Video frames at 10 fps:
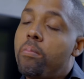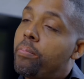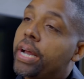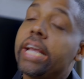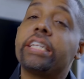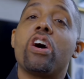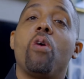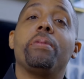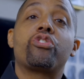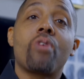But he
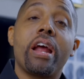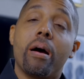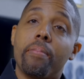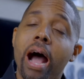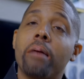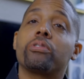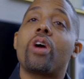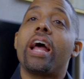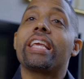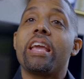told me straight up, I'm
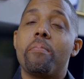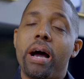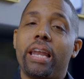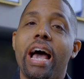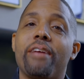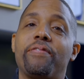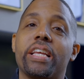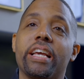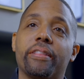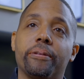trying to get my life
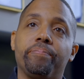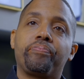together.